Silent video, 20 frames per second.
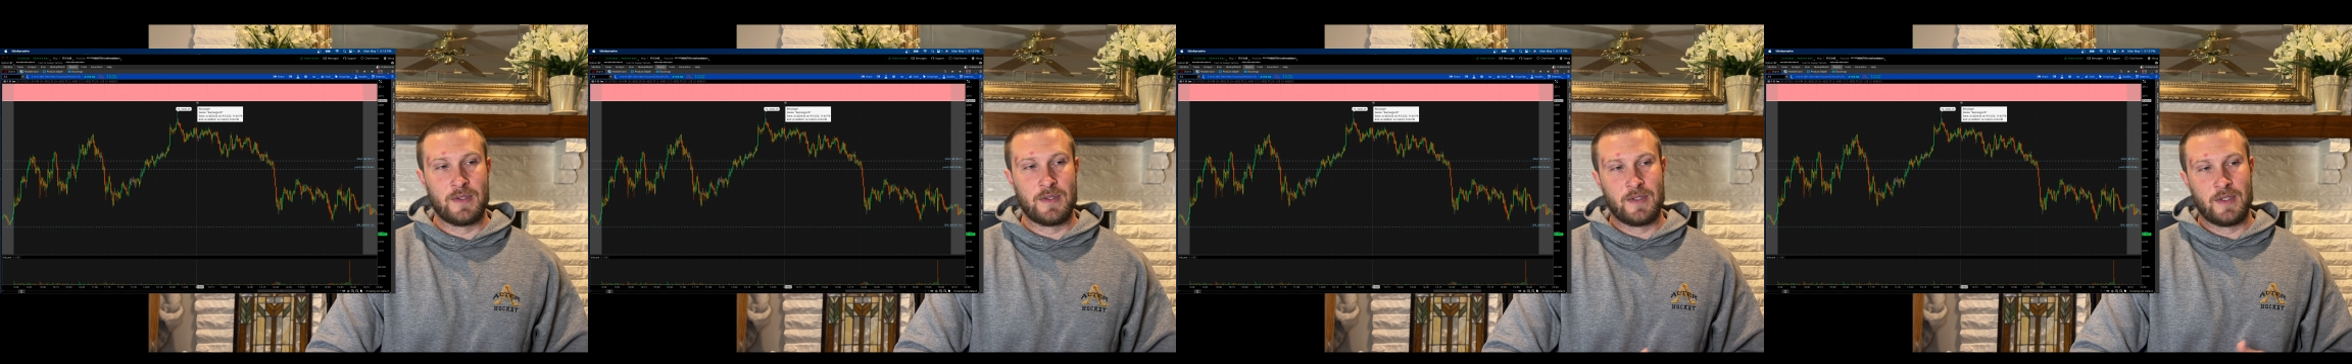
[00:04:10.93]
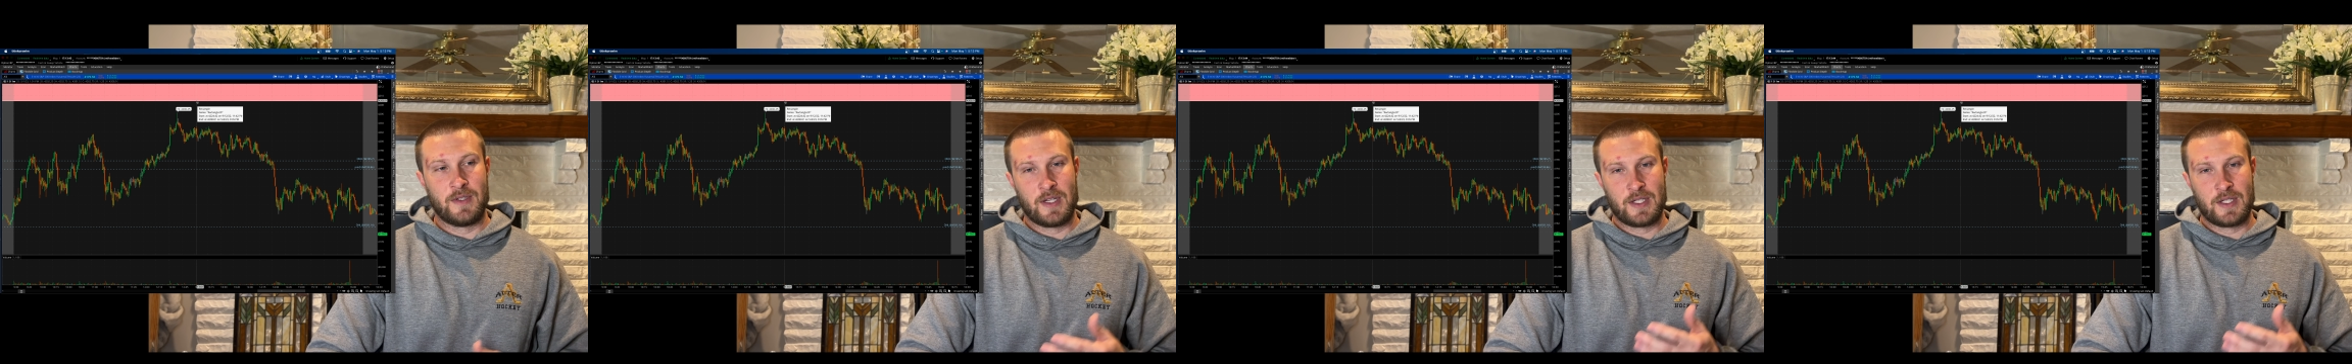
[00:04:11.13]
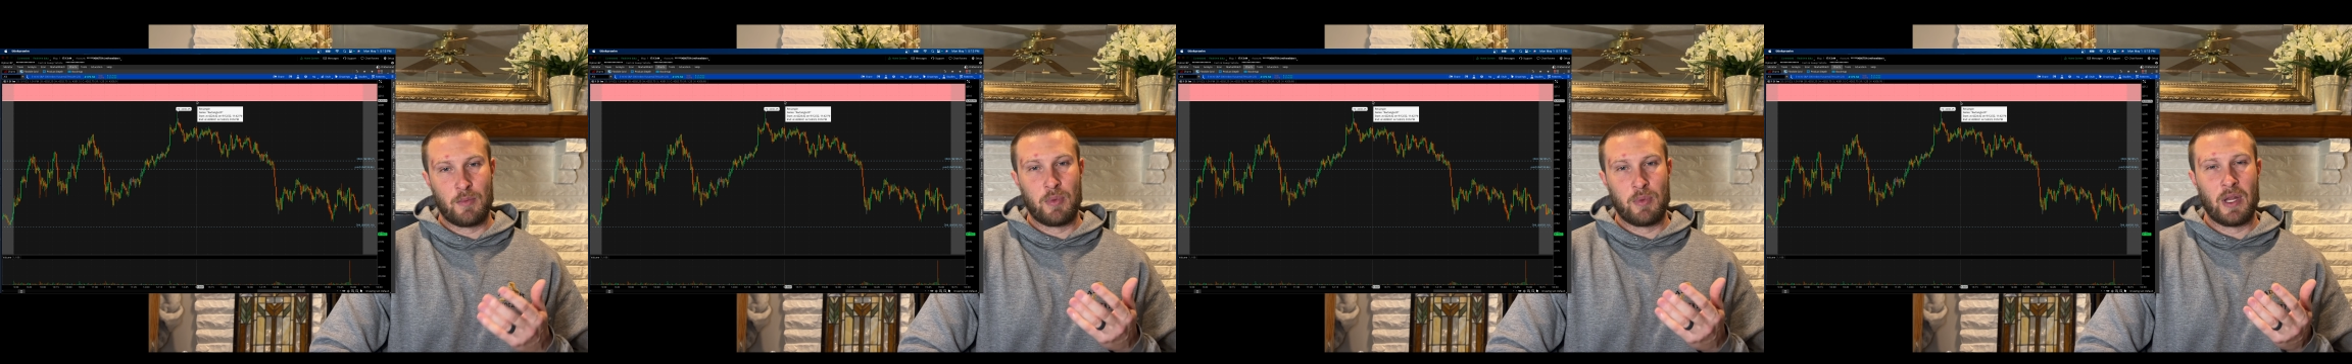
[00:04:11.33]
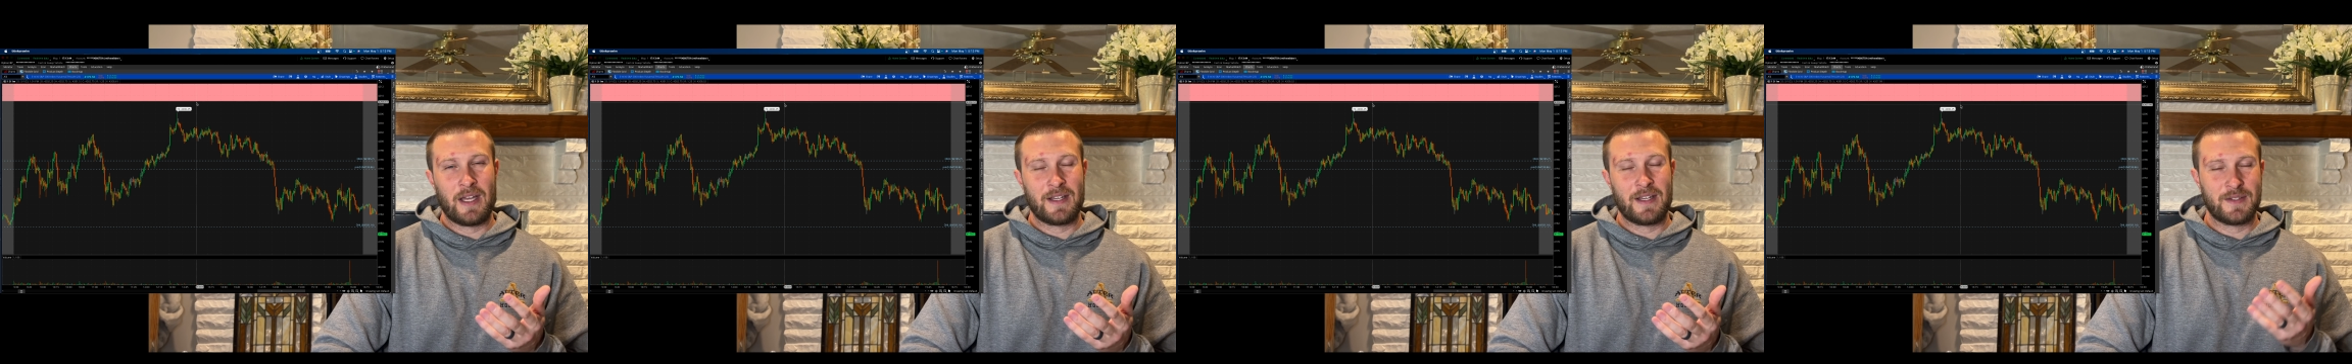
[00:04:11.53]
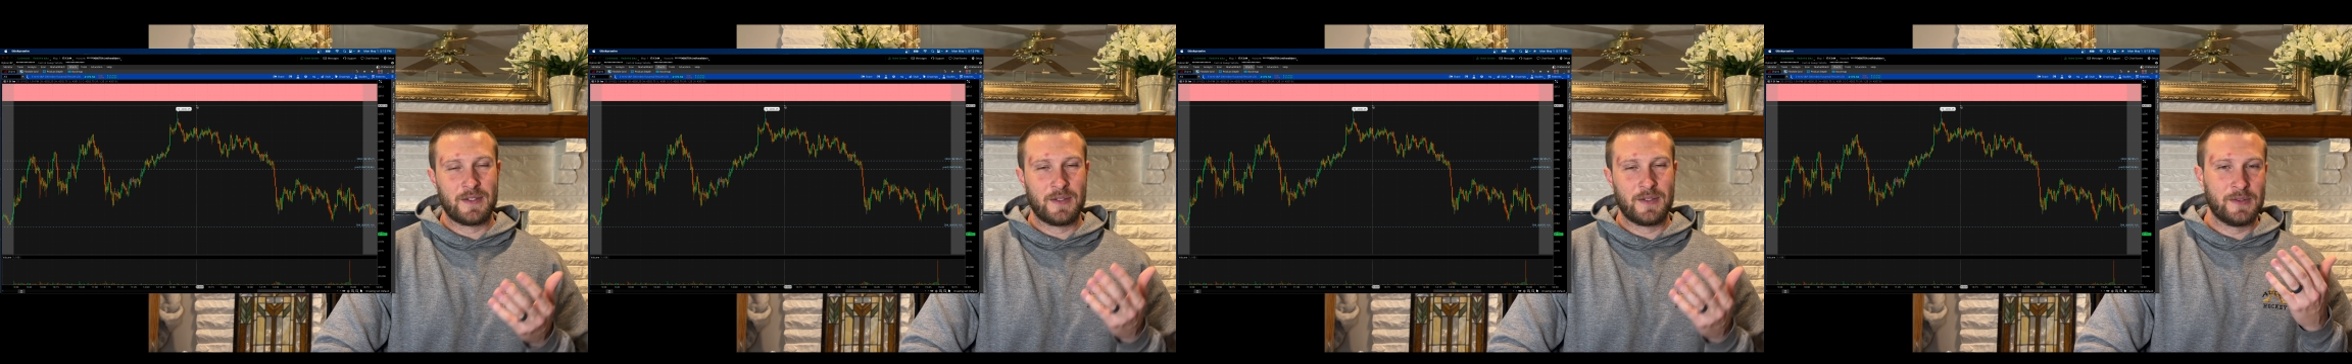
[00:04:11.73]
a supply
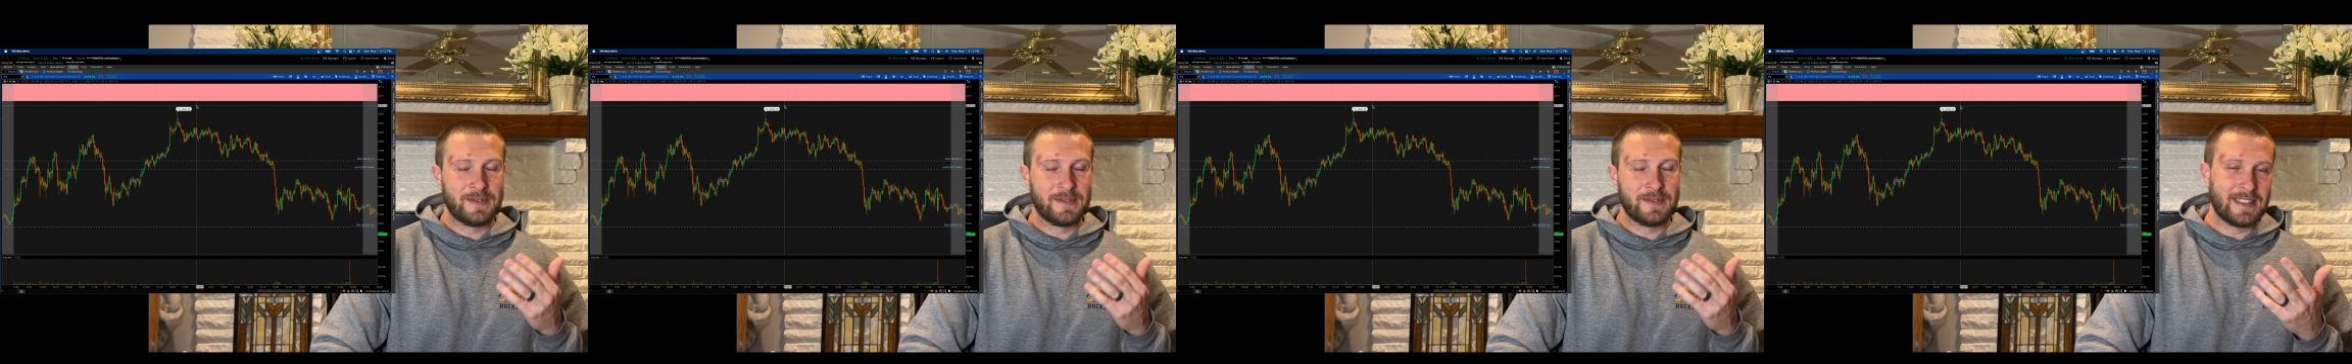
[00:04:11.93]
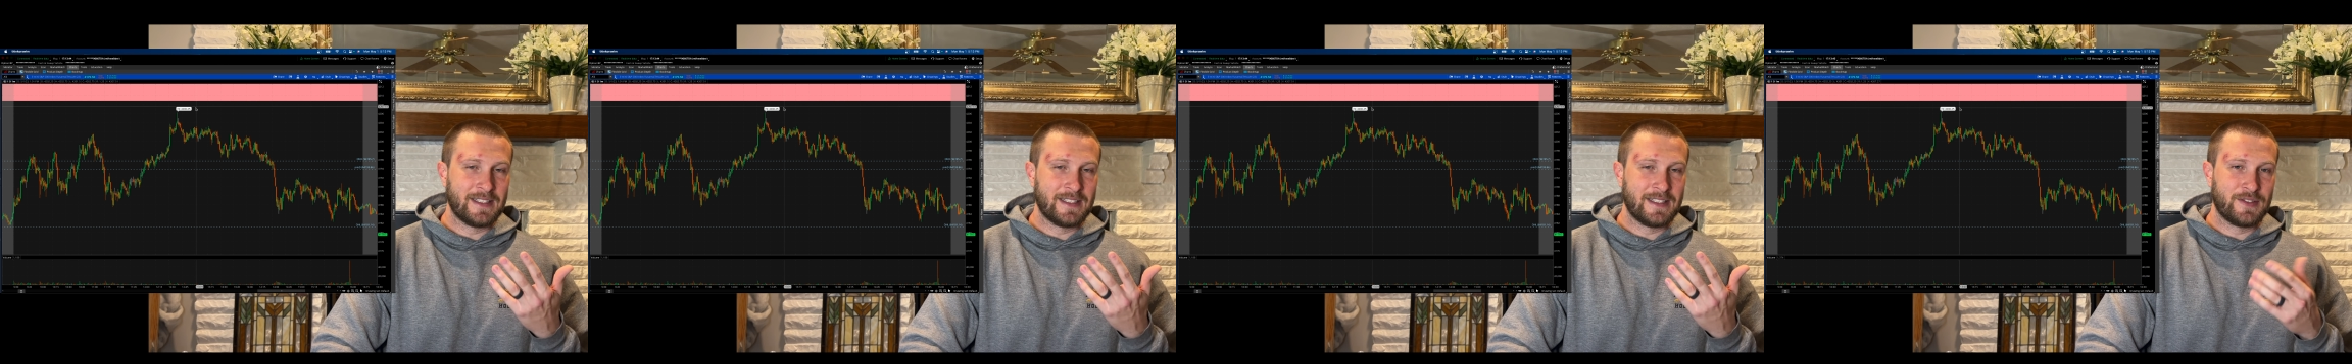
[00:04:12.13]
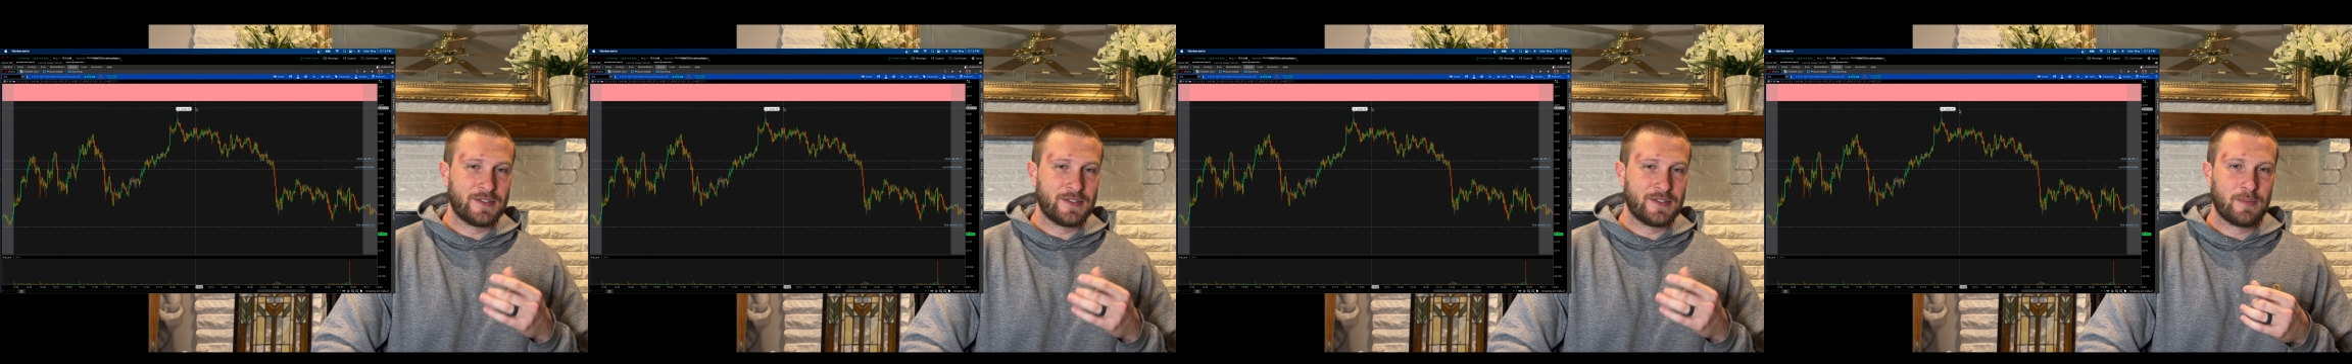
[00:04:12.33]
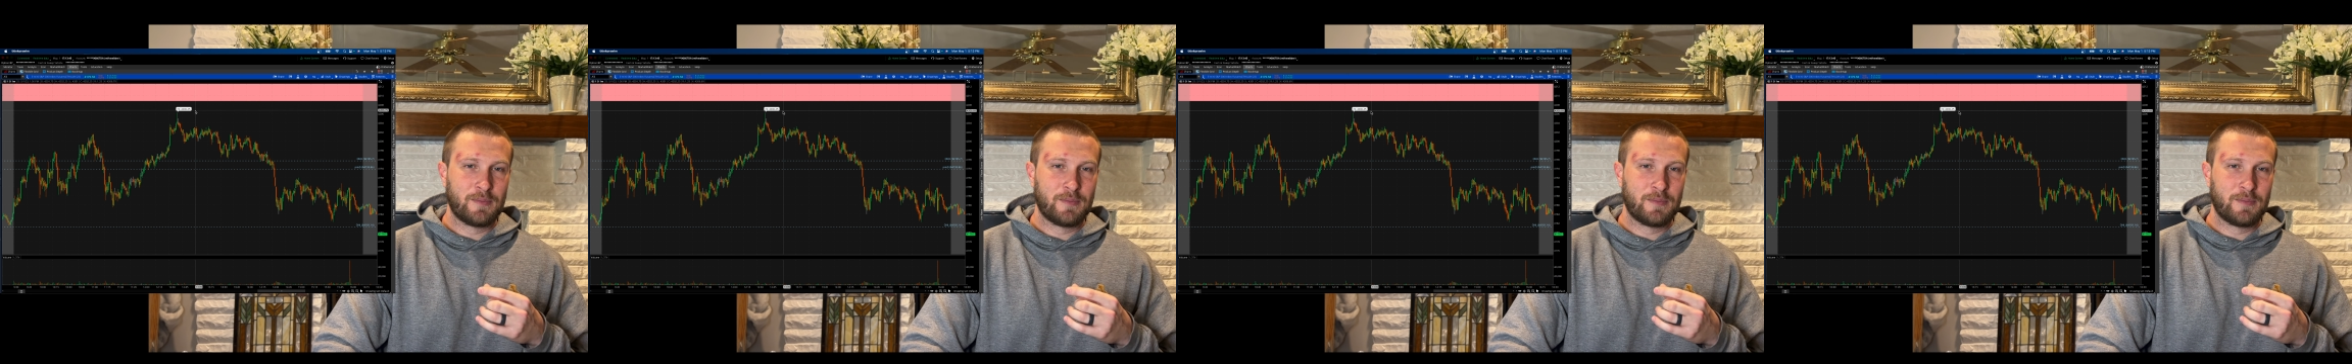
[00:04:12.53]
zone is